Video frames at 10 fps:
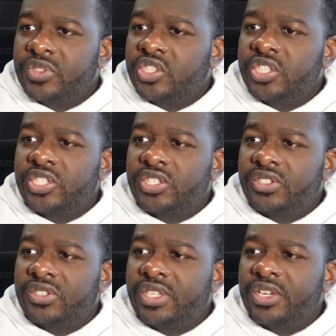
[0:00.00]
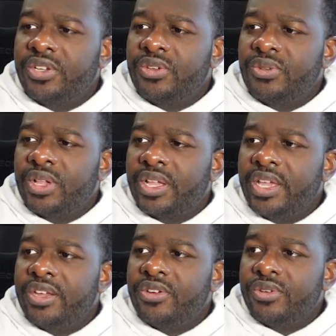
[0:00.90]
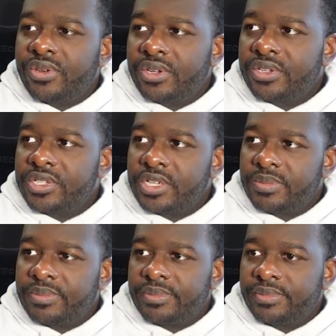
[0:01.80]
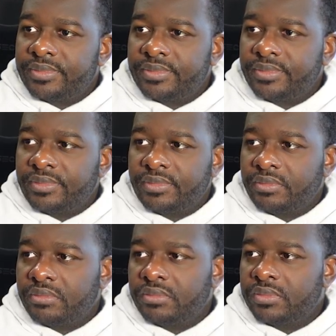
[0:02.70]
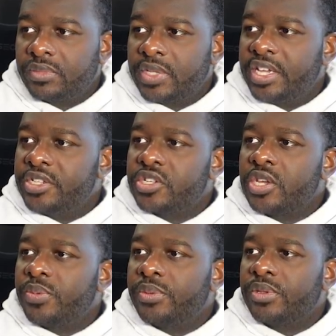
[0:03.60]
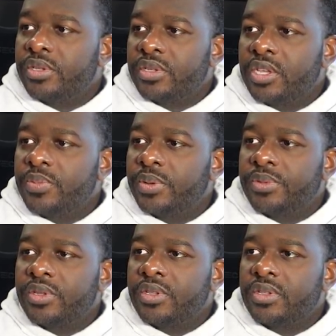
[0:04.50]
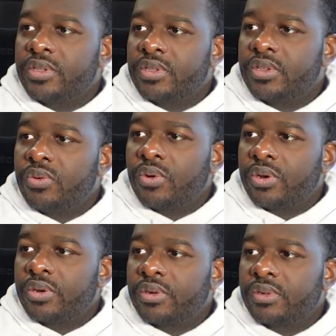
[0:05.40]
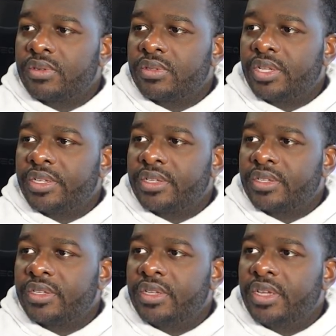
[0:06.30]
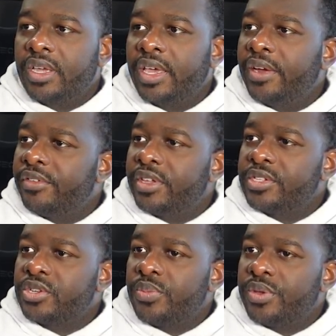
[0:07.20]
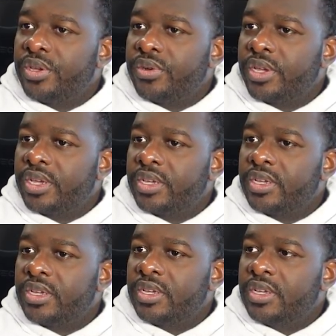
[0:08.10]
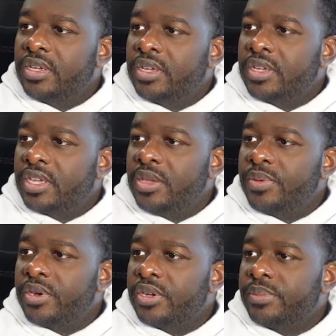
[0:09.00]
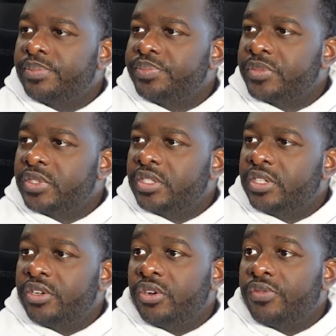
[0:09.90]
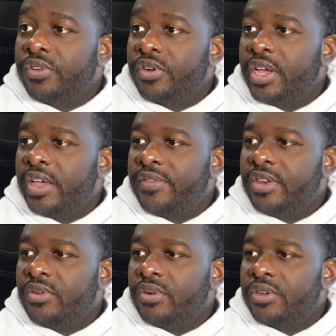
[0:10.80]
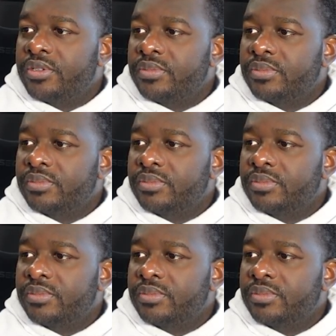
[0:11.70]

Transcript: just tell you like, hey, you're doing a good job. Hey, just keep up the good work. Like, everything's gonna be okay. Keep it up. You know, if you don't have anyone